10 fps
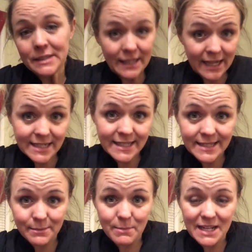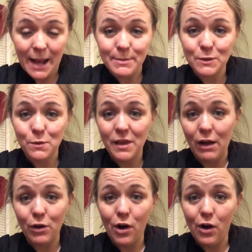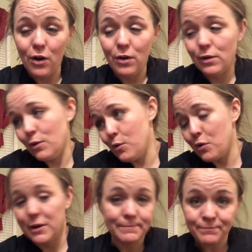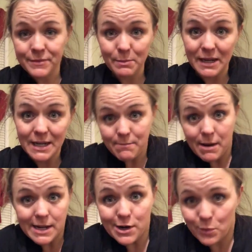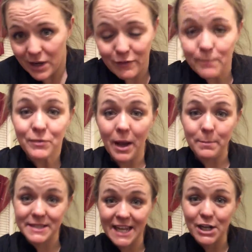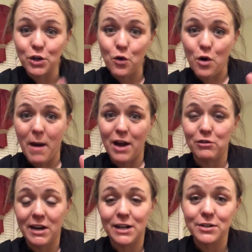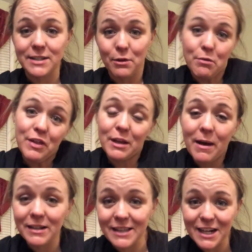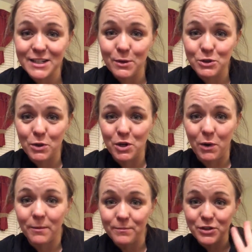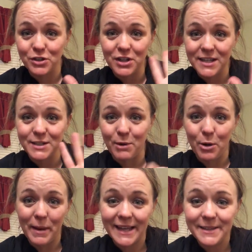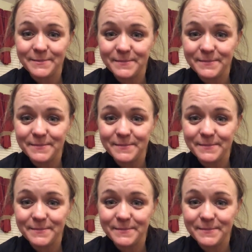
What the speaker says: like I said, sometimes it happens with alcohol or spending money or whatever. Abstainer or a moderator. So think about it. Let us know which one you are. Talk to you guys tomorrow. Bye.